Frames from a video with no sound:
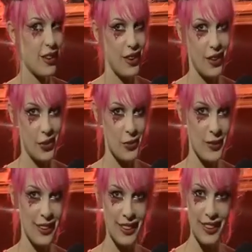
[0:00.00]
Oh
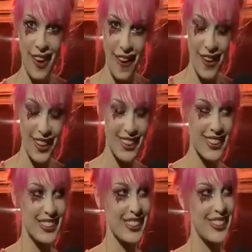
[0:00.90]
my
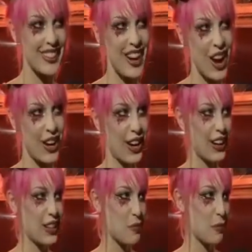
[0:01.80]
God. All
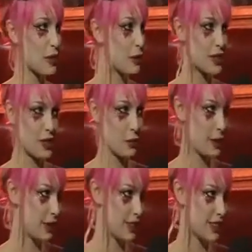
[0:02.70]
right. Pretty much
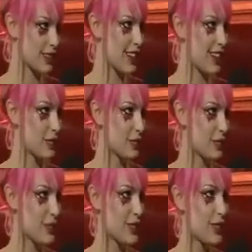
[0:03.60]
nobody knows this yet.
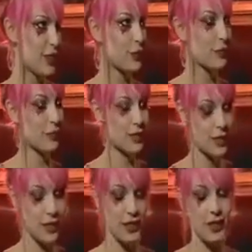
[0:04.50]
So,
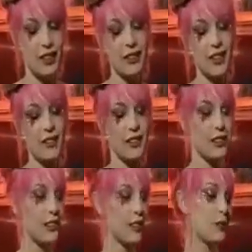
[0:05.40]

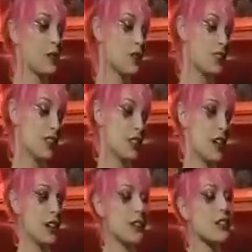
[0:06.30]
television debut, the new title.